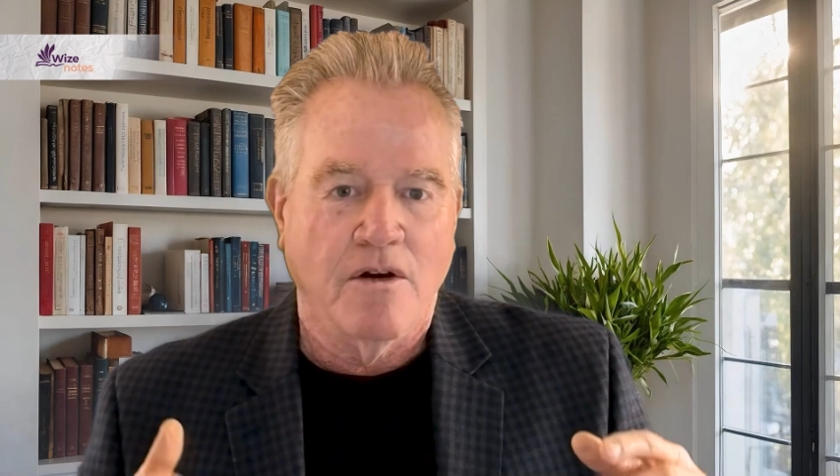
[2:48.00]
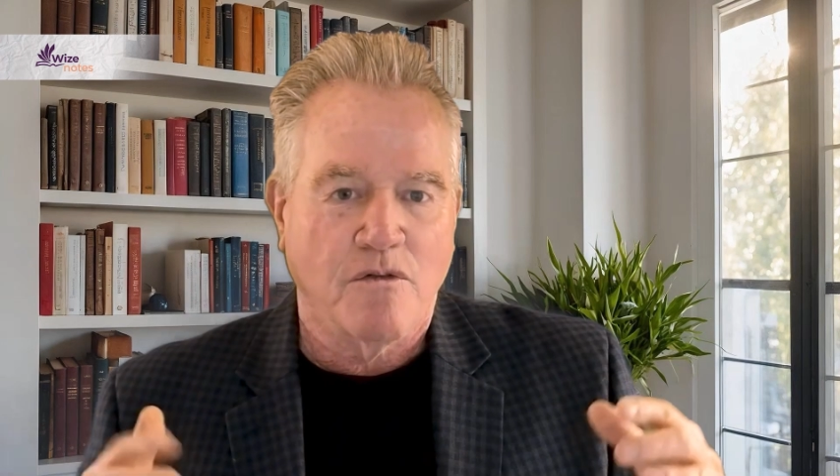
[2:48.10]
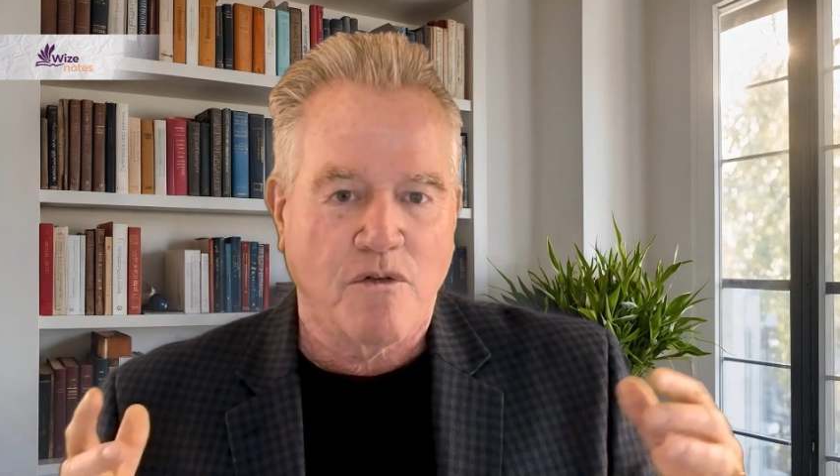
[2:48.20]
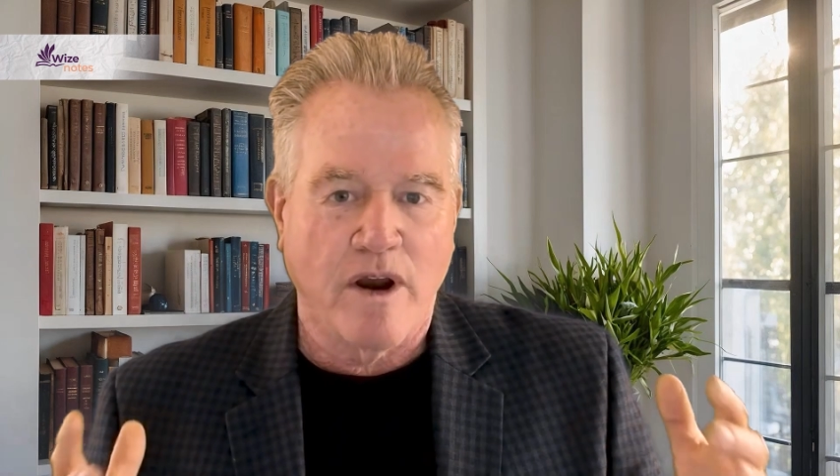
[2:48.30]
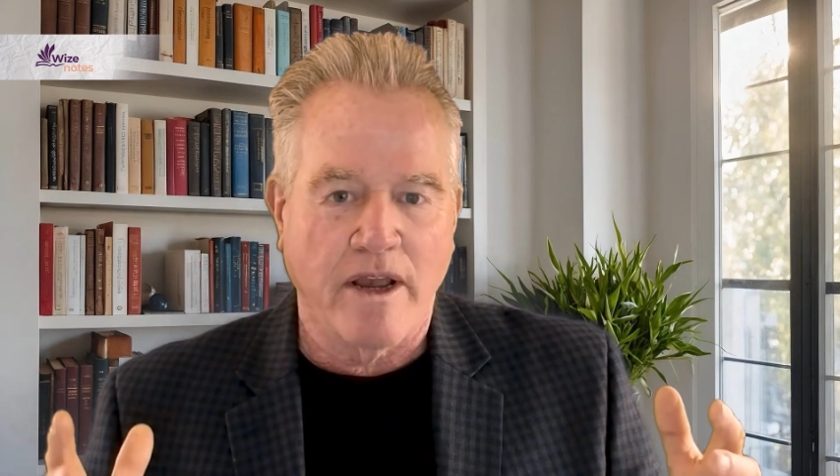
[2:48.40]

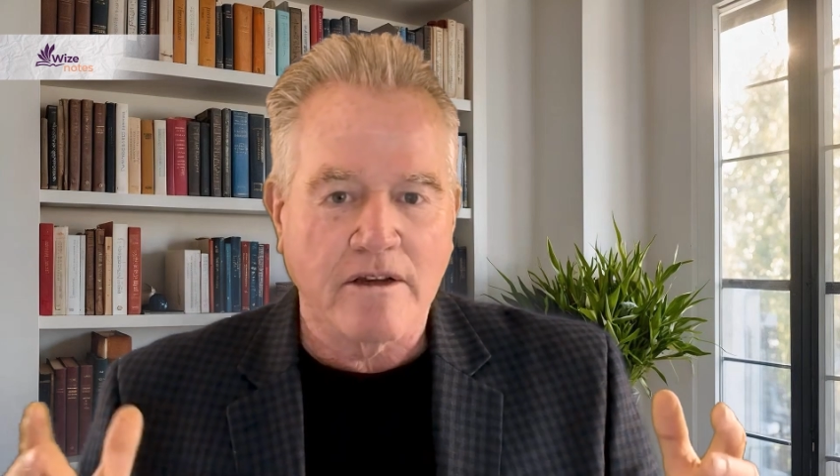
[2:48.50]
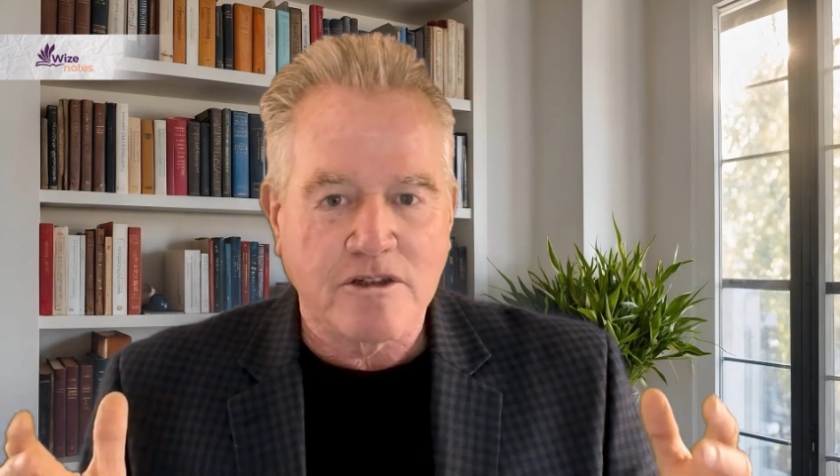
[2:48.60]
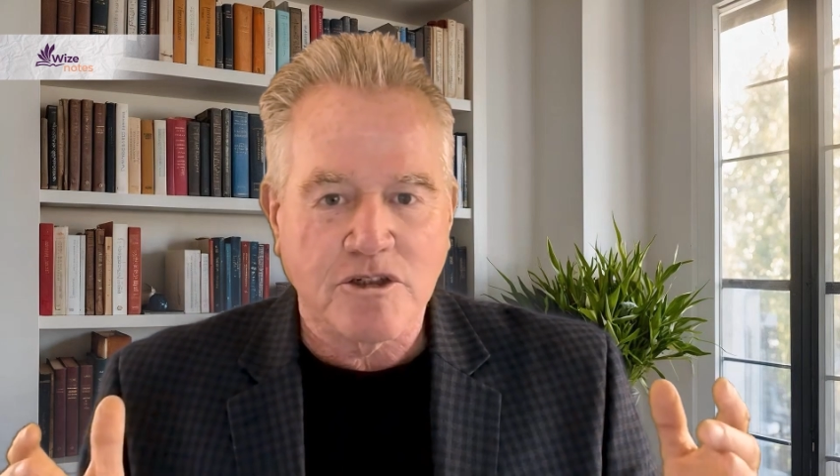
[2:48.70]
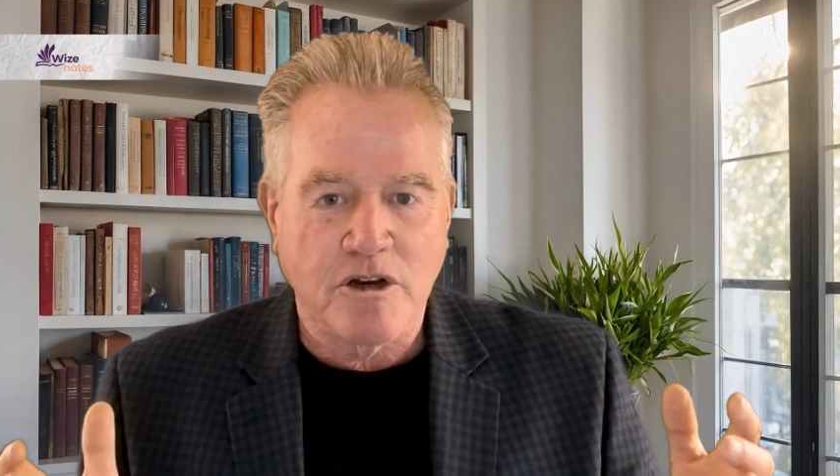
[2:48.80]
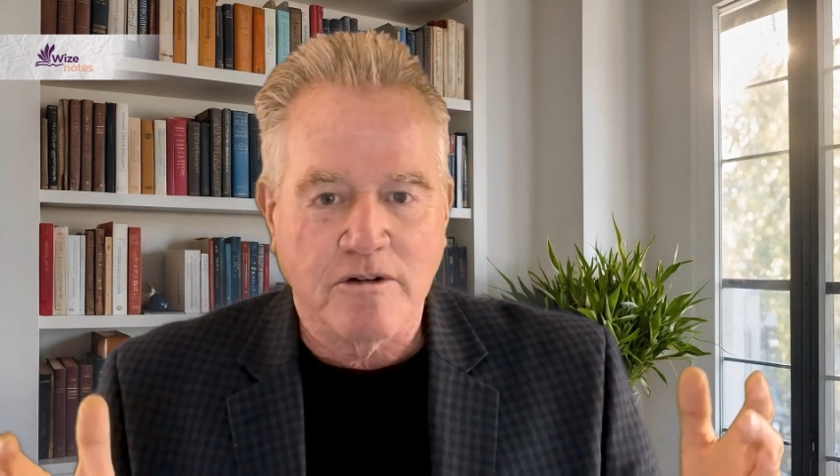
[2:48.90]
Frank
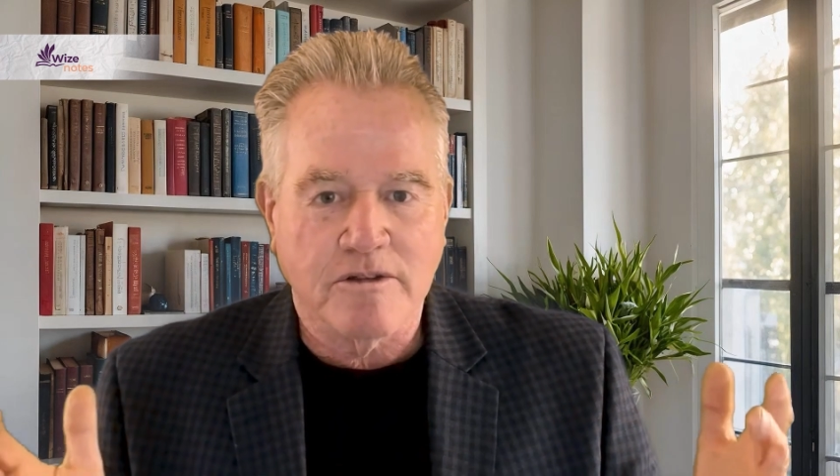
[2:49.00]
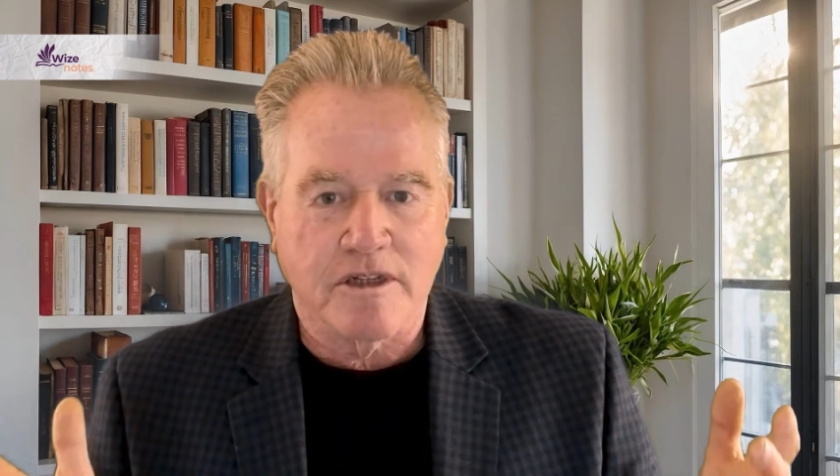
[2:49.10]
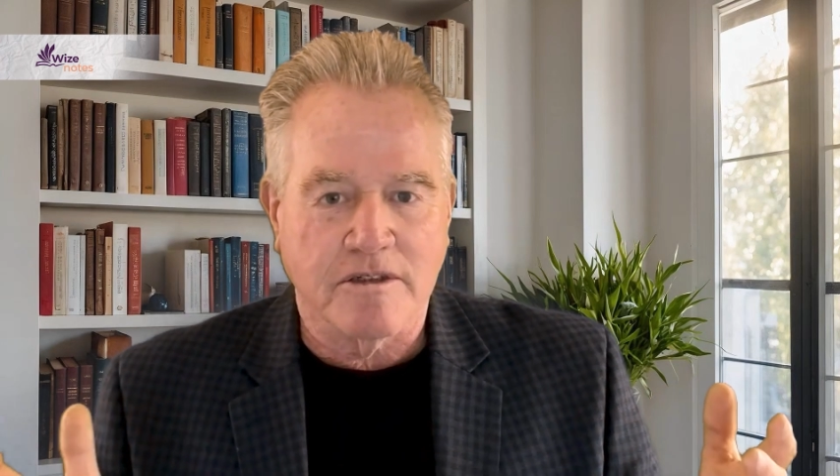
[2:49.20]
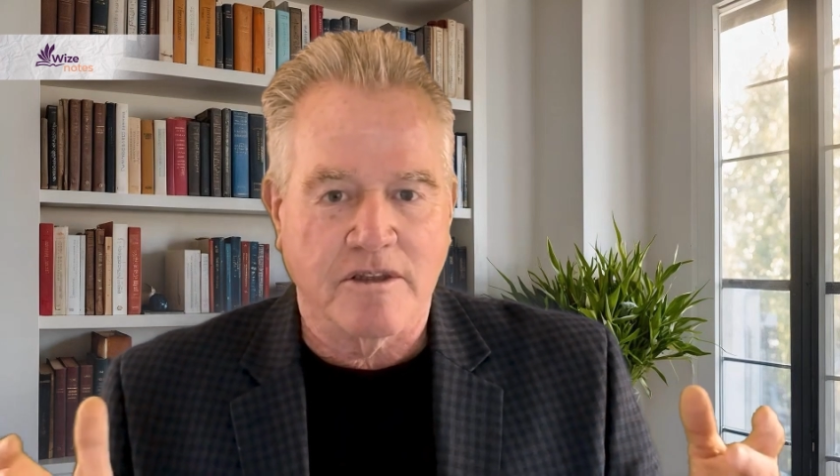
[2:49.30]
shows us